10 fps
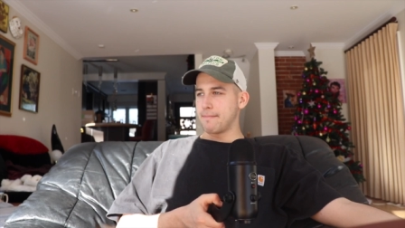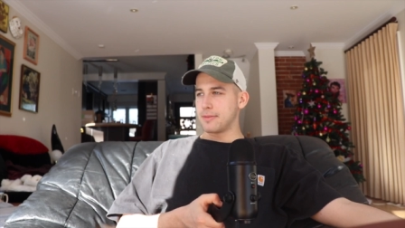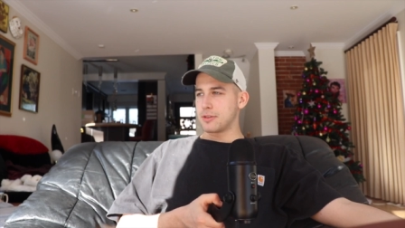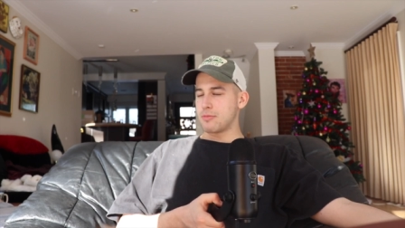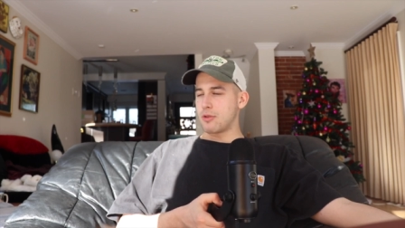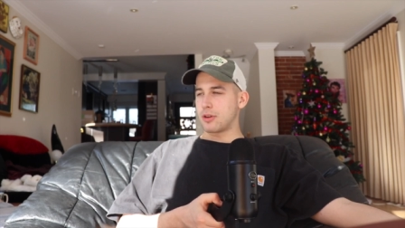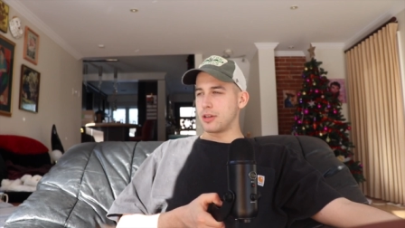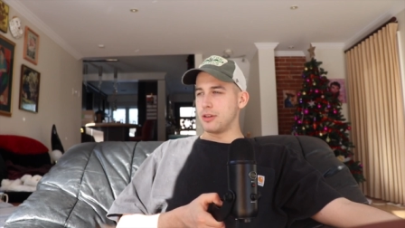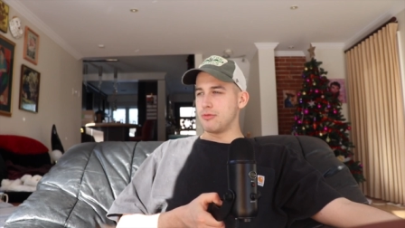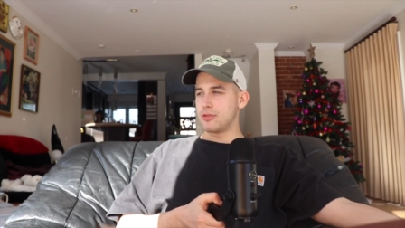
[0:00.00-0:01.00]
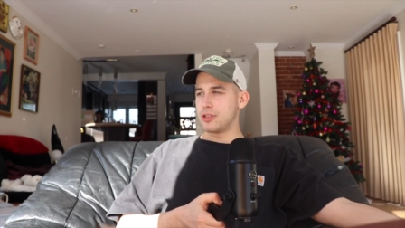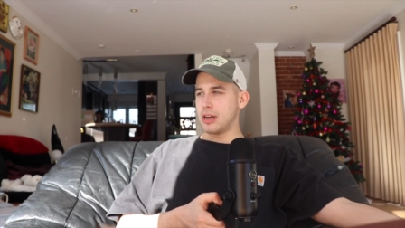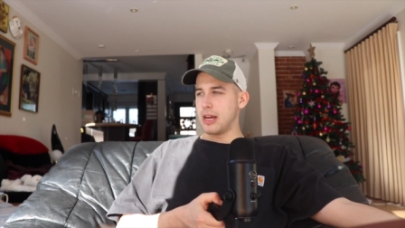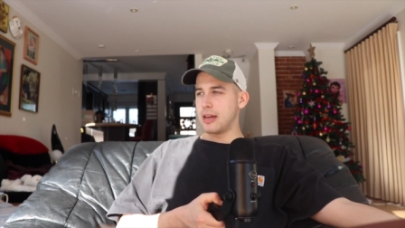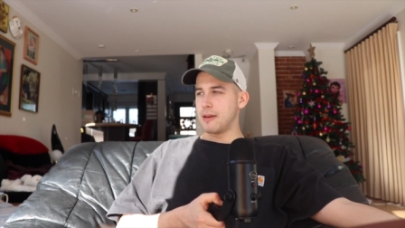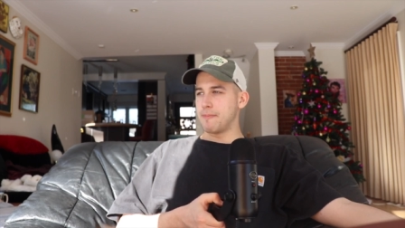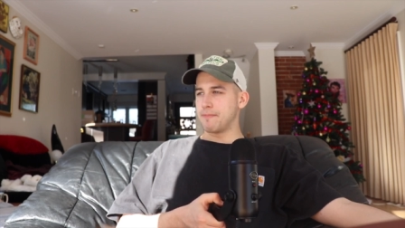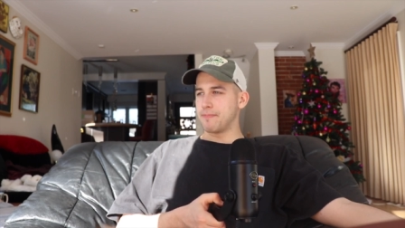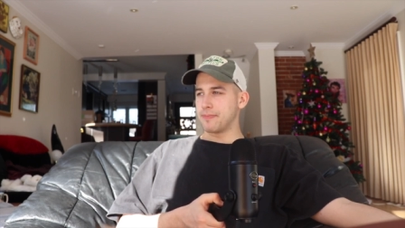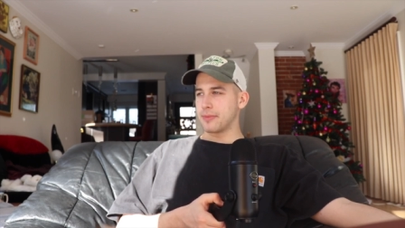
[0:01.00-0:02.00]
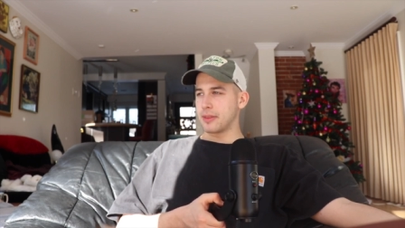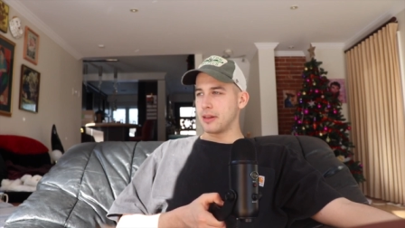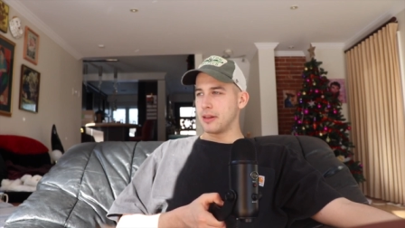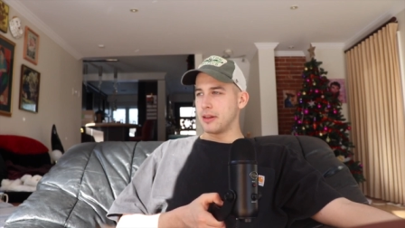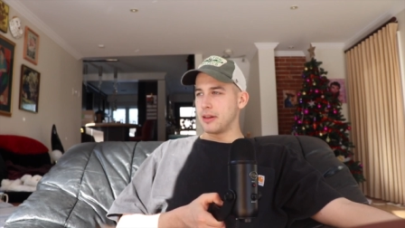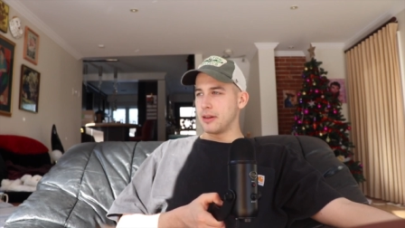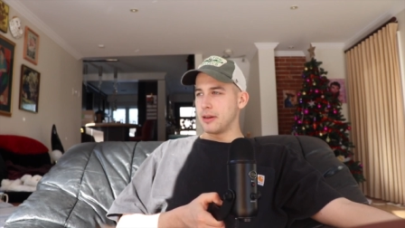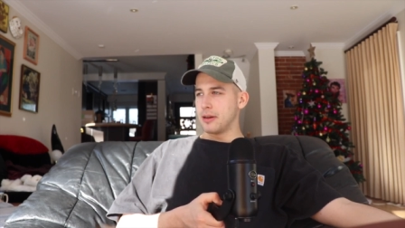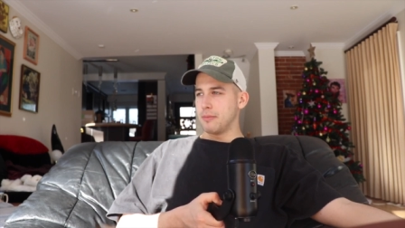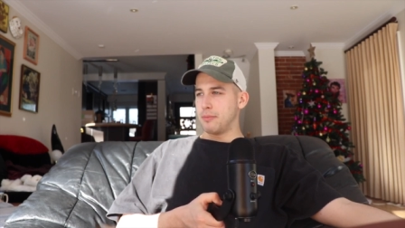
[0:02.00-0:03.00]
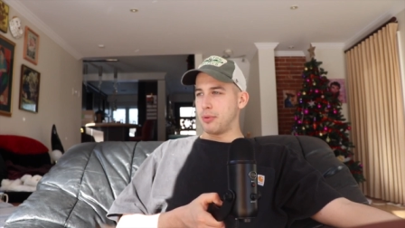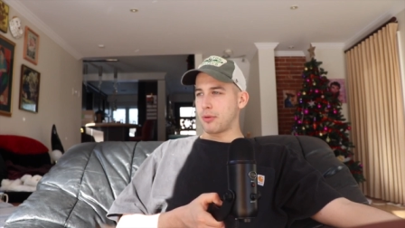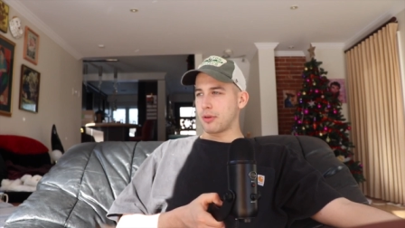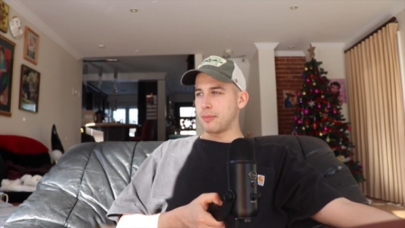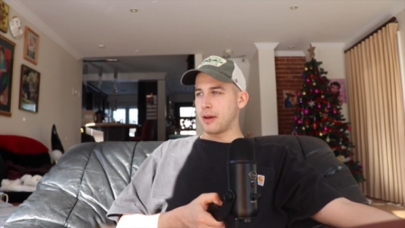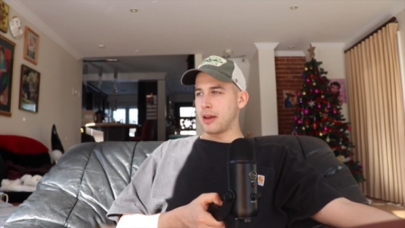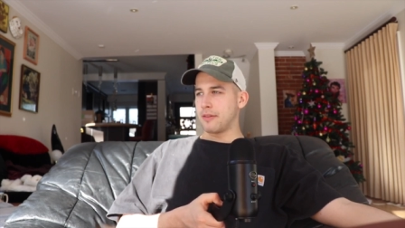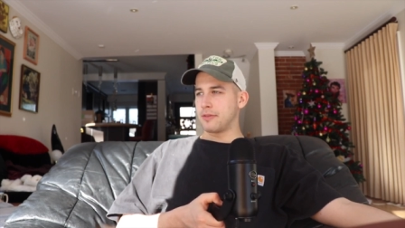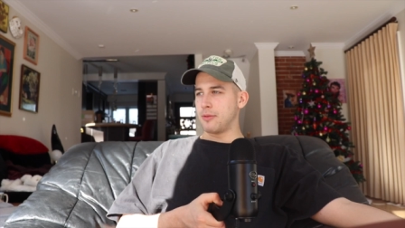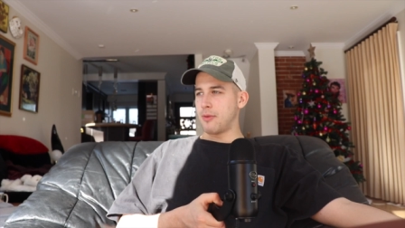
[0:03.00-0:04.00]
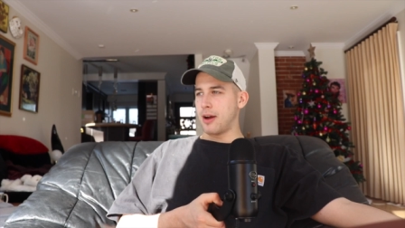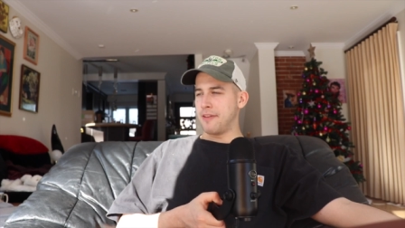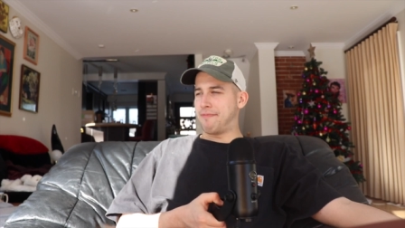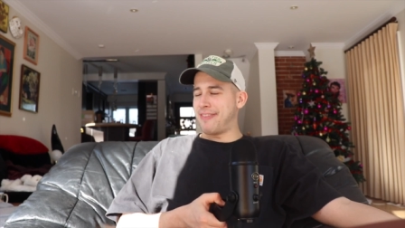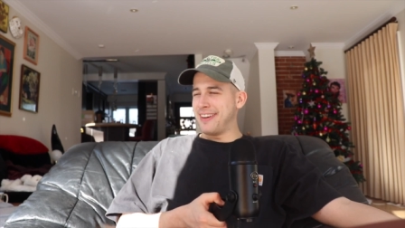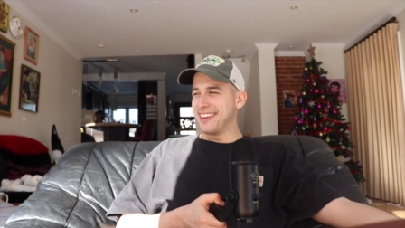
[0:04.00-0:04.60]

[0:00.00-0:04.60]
Smoke a huge J. Pork my hefty wife.